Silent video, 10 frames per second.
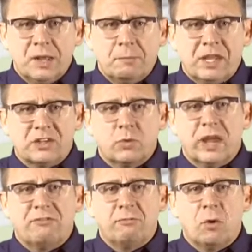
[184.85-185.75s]
because we
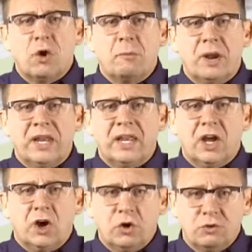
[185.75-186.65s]
have more money
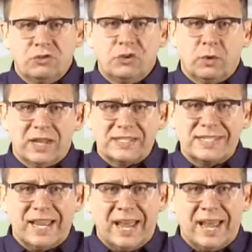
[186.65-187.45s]
owed to us